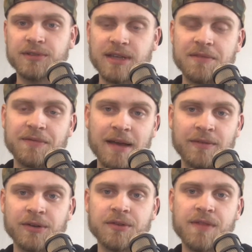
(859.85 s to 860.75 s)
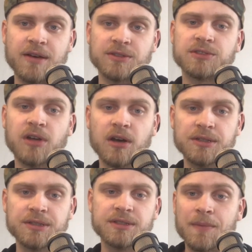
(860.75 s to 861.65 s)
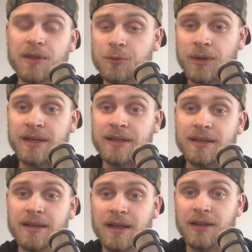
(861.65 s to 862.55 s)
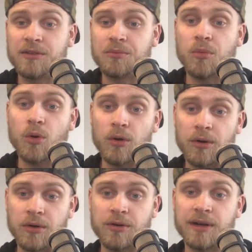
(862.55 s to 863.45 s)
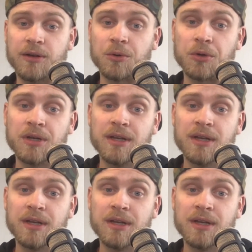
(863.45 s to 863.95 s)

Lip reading: say, $500,000, this one is more critical